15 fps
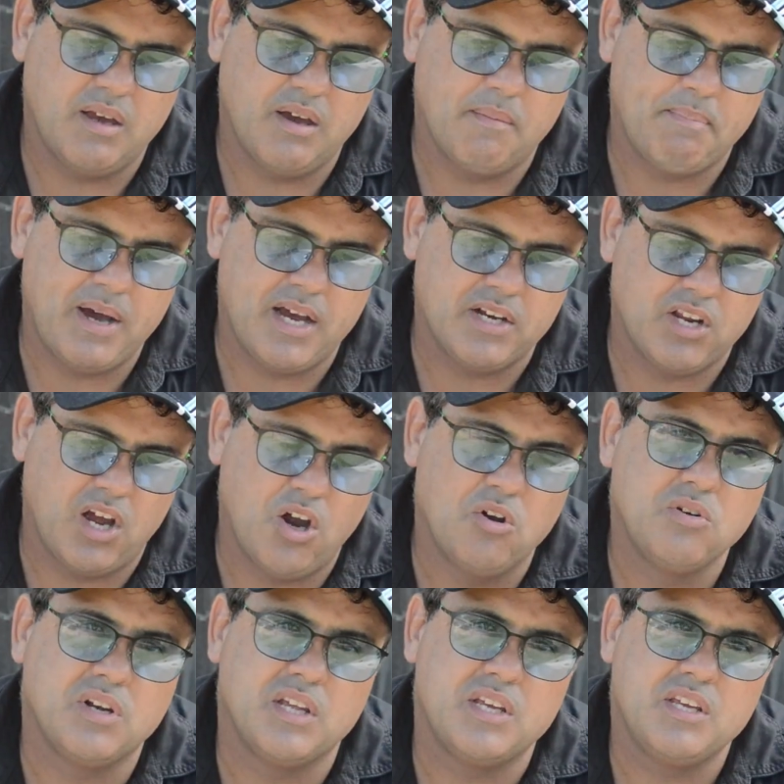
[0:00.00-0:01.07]
but
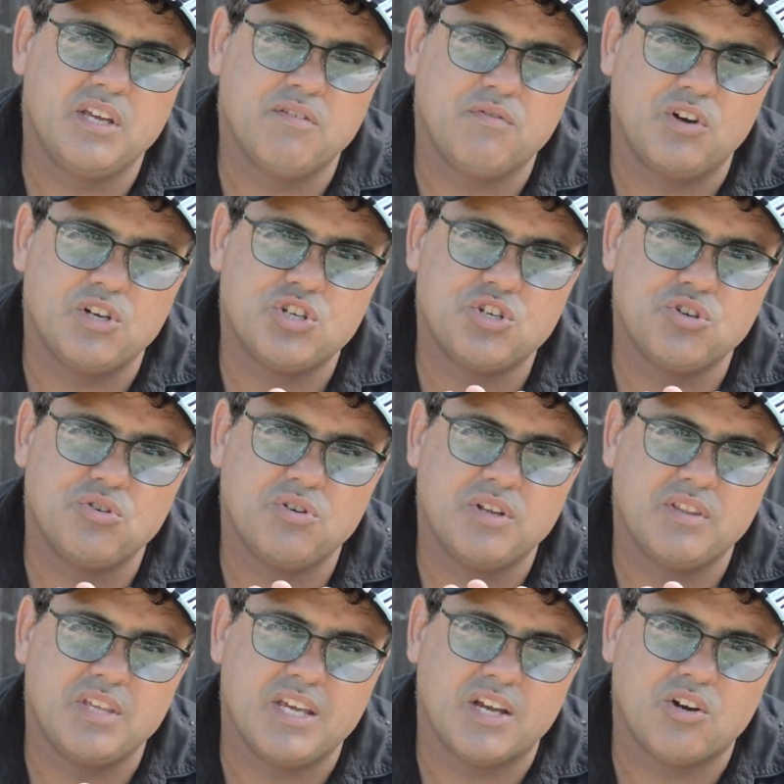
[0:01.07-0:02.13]
only if I shoot
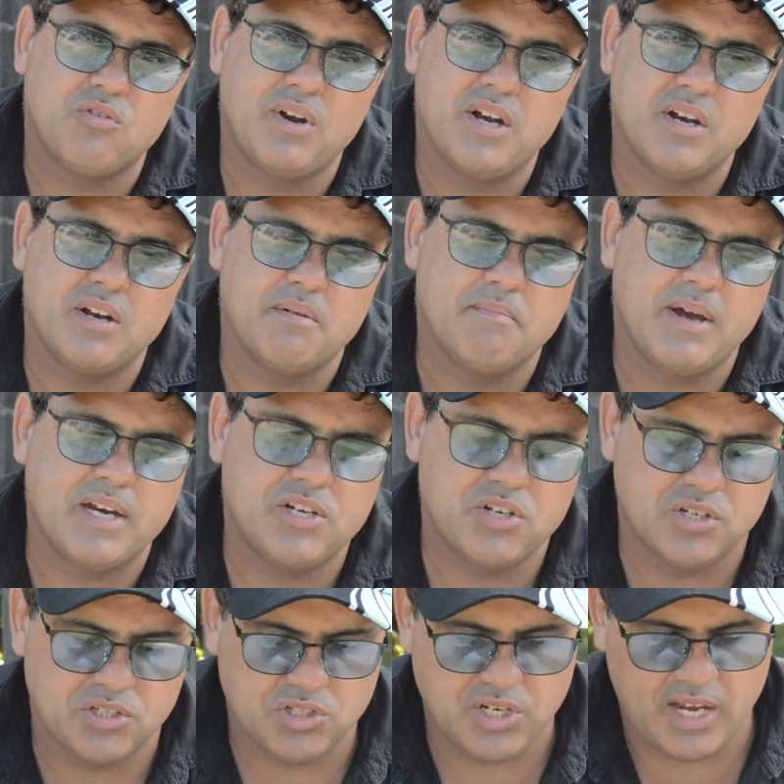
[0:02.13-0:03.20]
the accredited
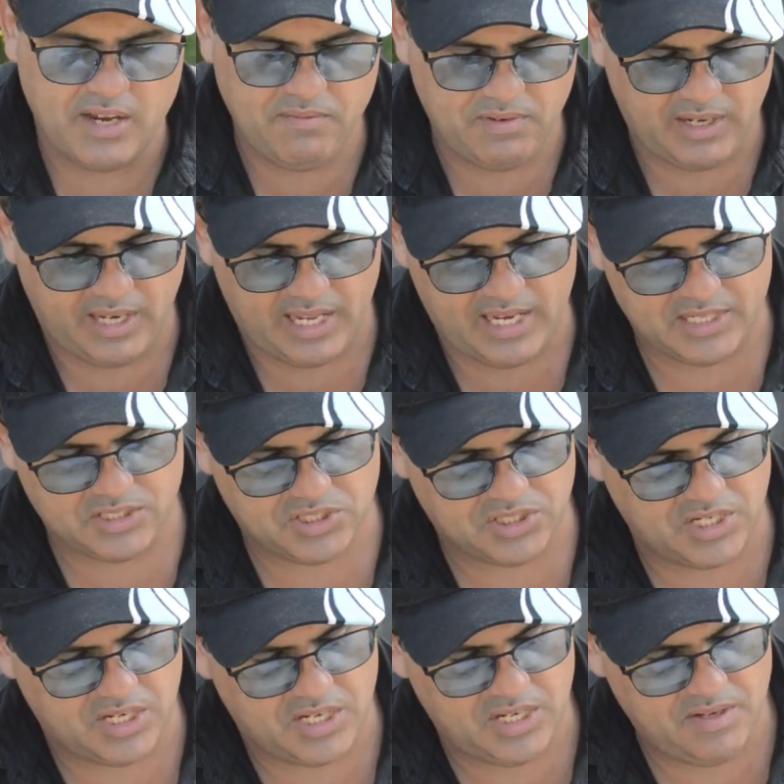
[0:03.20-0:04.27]
matches. To have Class
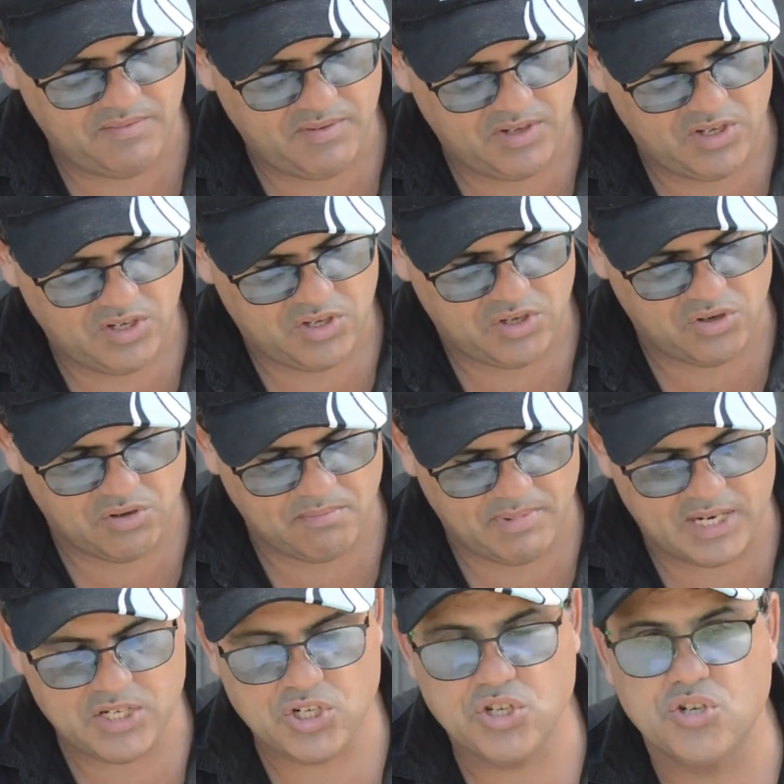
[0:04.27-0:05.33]
C, you
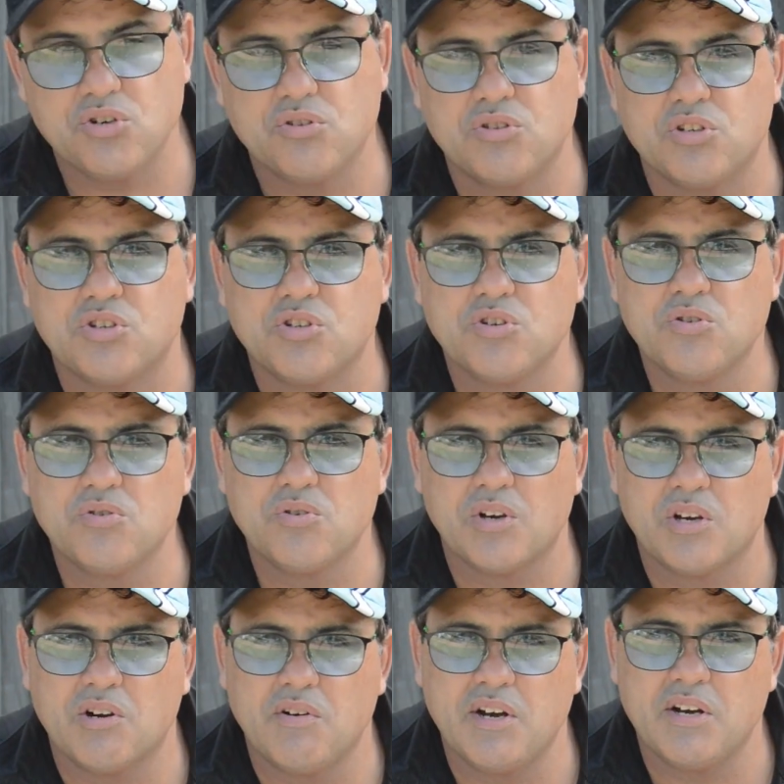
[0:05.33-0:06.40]
must shoot the 2
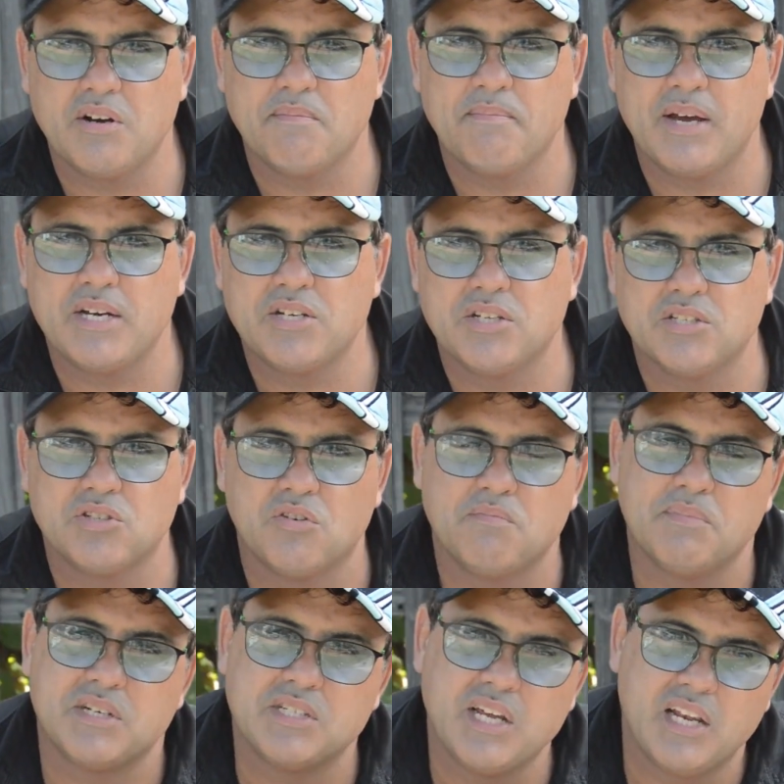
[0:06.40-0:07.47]
accredited matches of
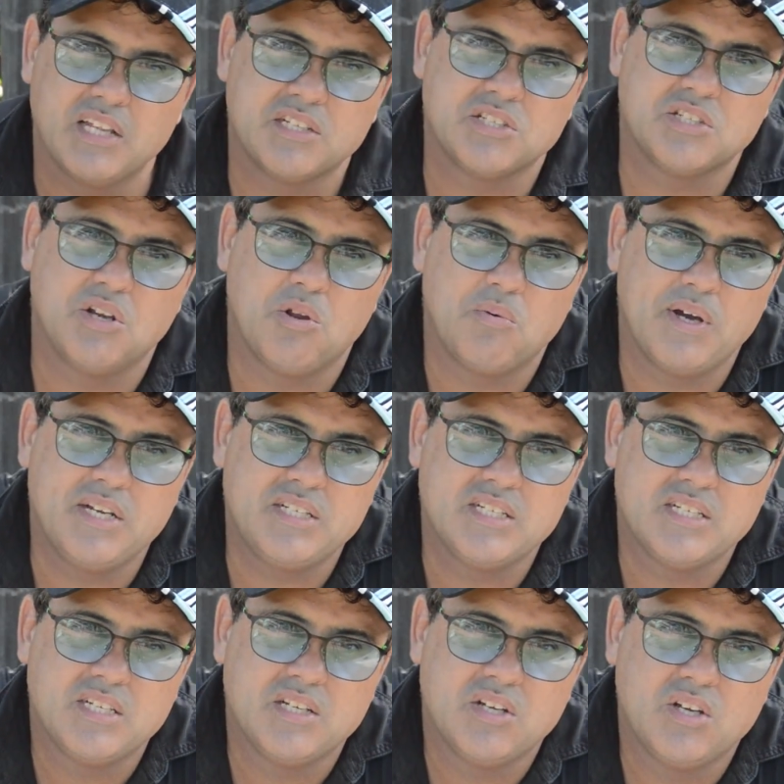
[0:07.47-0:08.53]
metallic silhouette
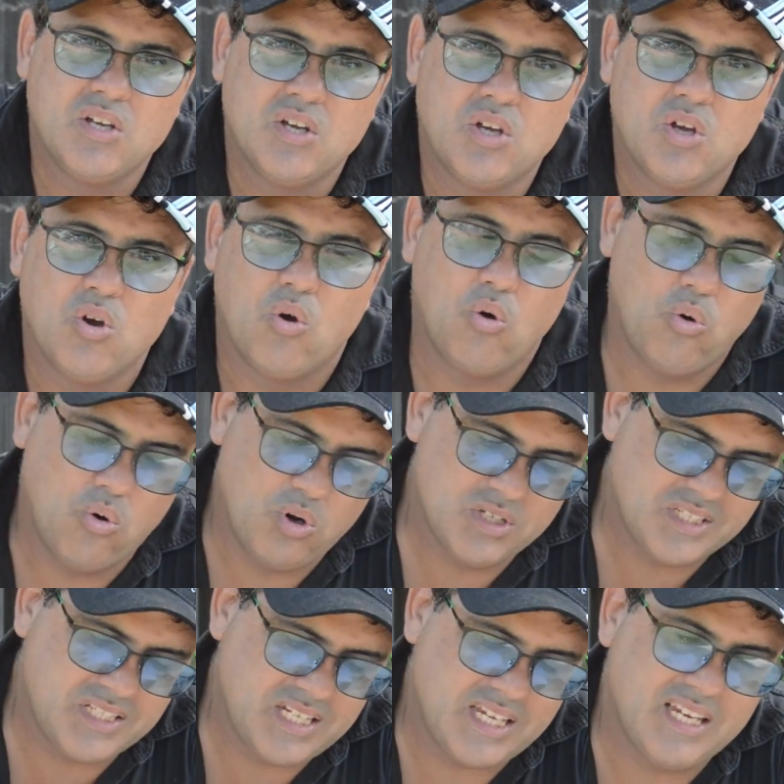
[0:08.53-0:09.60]
or
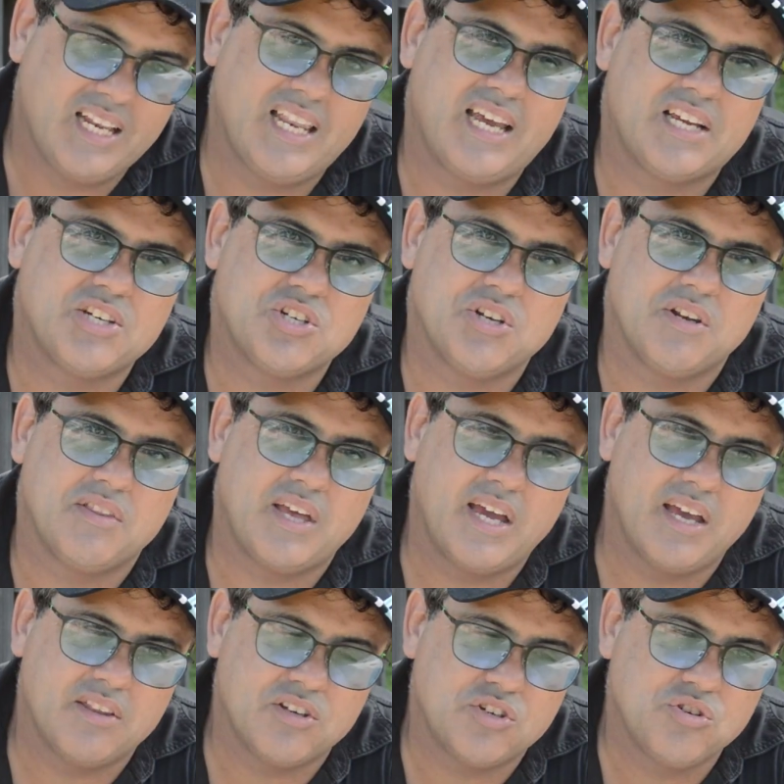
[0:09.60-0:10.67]
single action. They
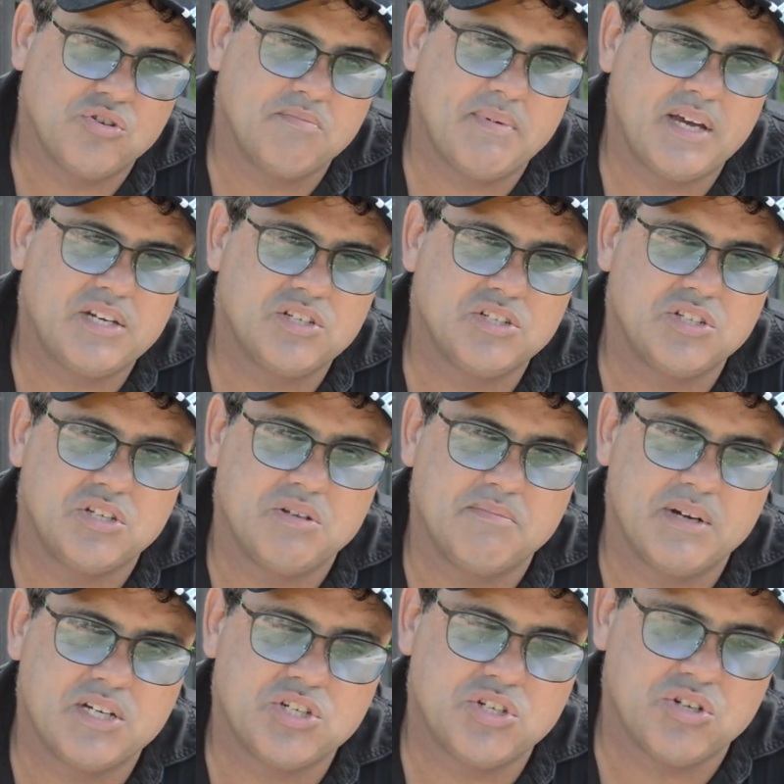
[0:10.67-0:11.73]
are the 2 matches that you
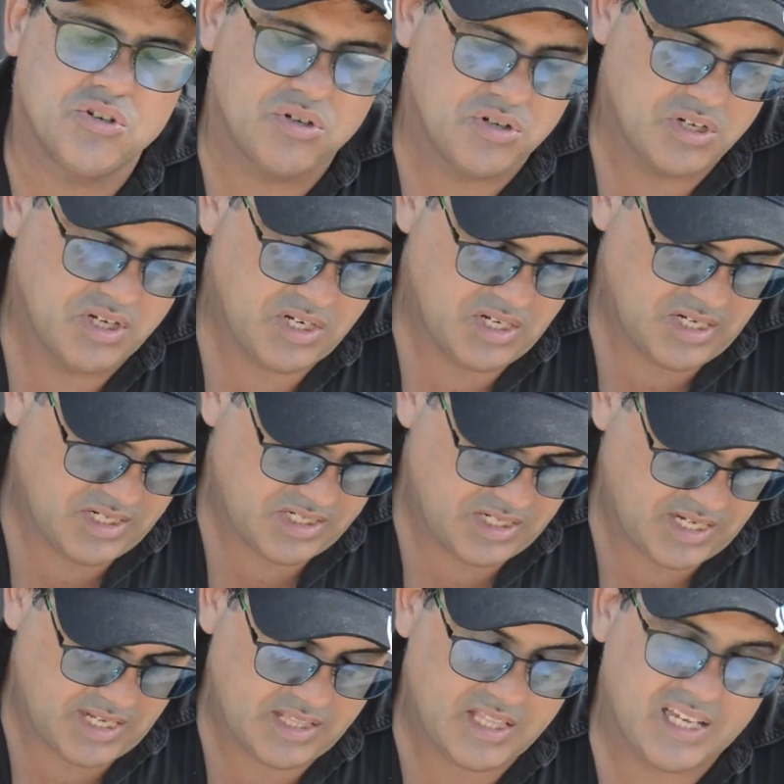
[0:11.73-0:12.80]
must shoot to
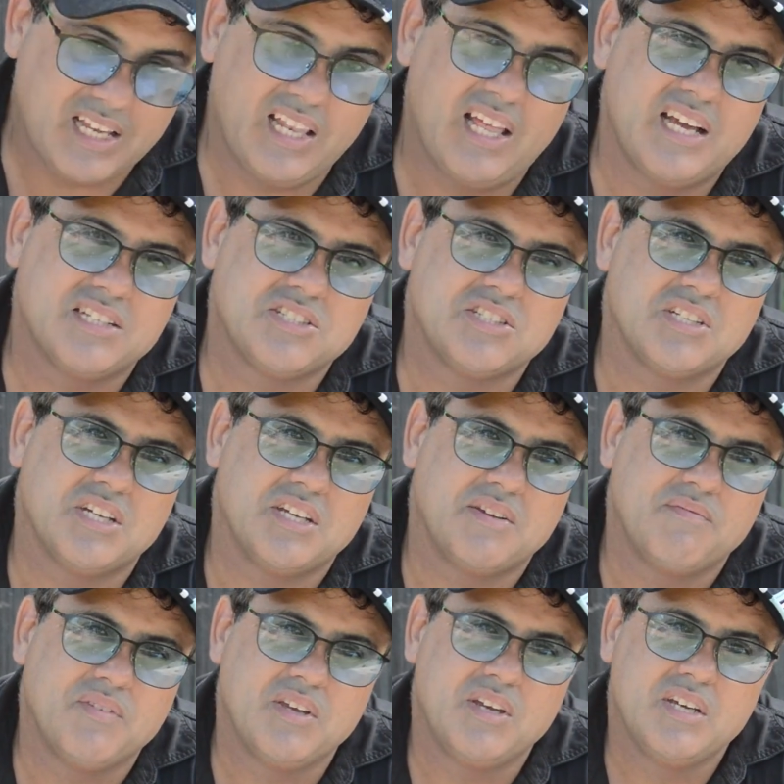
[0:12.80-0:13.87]
get the Class C.
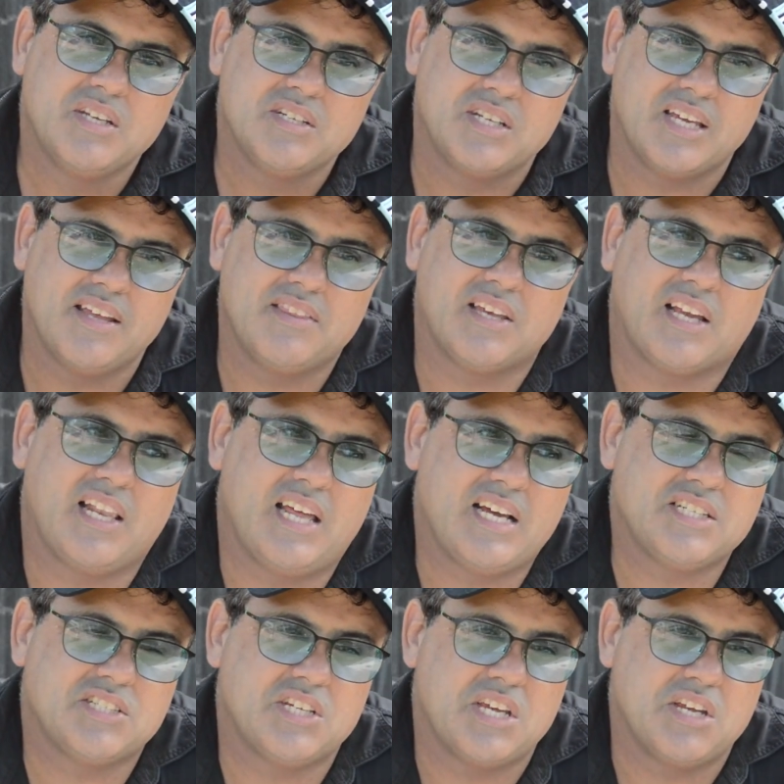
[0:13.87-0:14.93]
To get the Class C